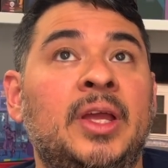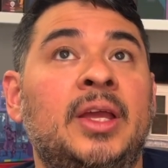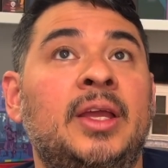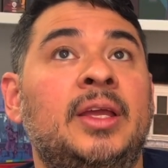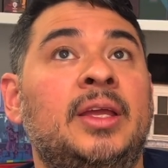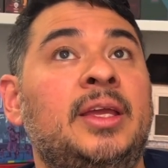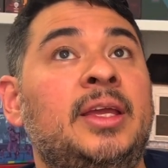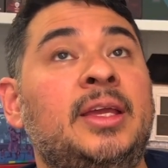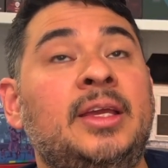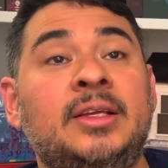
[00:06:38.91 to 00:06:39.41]

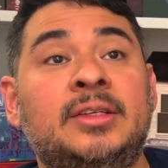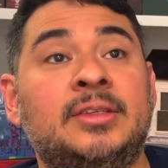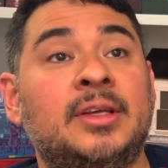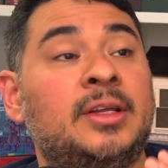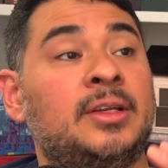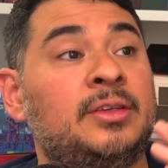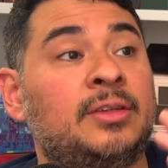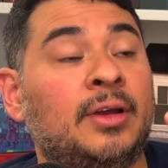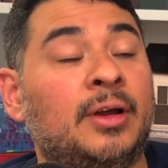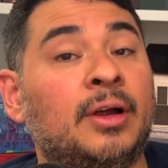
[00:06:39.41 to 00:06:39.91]
he's a
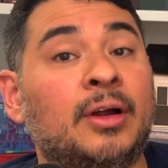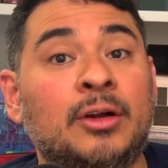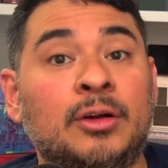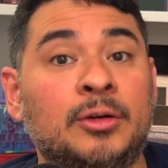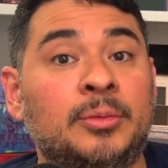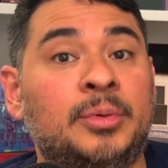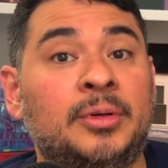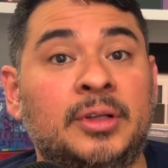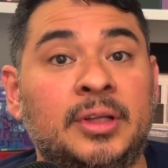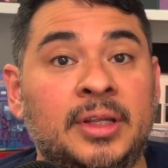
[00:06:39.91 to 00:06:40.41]

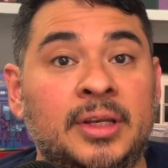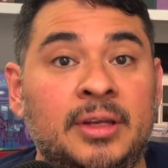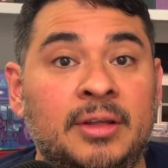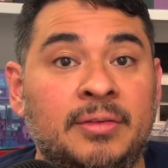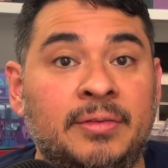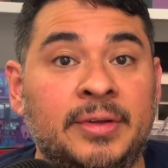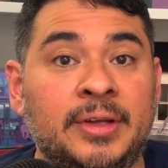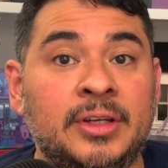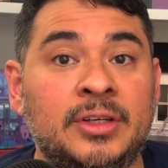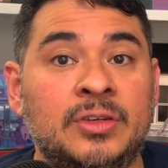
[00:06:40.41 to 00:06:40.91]
terrible
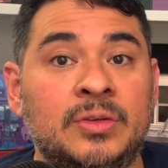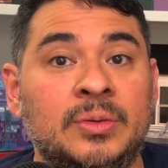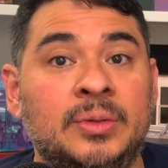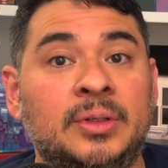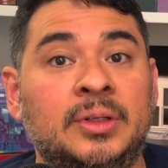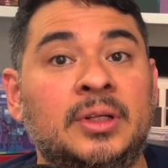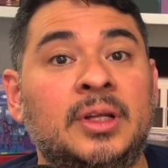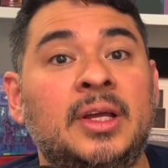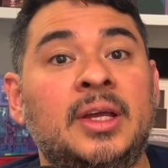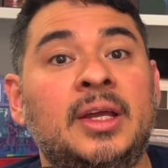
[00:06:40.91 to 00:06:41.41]

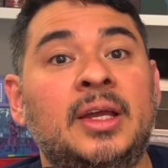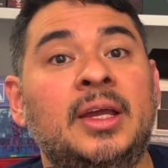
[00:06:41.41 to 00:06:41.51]
individual,